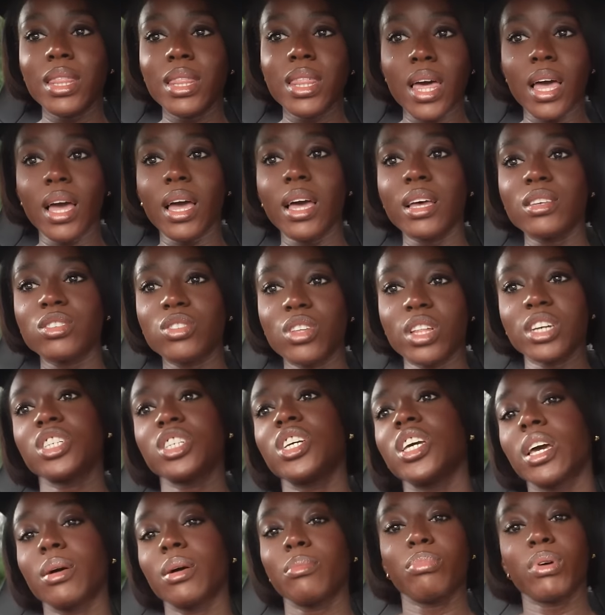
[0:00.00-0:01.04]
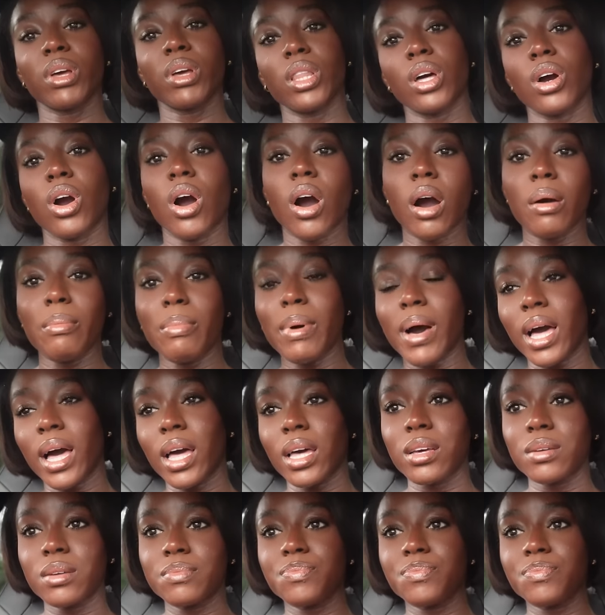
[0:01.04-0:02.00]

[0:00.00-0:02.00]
there so that she can bring the car back,